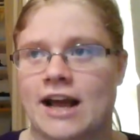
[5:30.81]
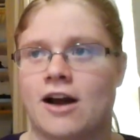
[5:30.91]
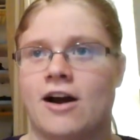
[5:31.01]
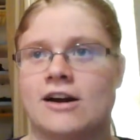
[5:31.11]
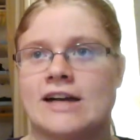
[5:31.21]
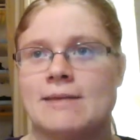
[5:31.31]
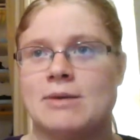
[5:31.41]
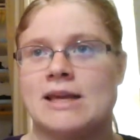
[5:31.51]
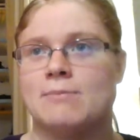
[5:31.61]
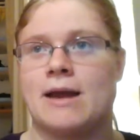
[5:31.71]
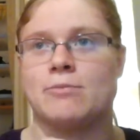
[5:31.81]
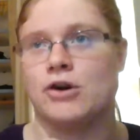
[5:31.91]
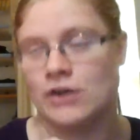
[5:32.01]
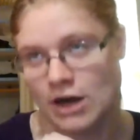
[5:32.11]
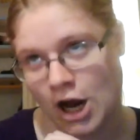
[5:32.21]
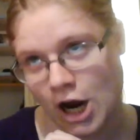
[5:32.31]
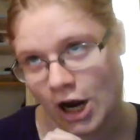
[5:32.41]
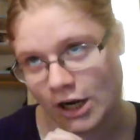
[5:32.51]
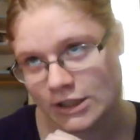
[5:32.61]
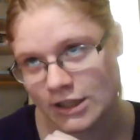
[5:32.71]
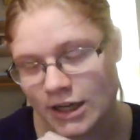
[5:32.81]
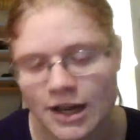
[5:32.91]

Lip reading: RIP, my broken heart.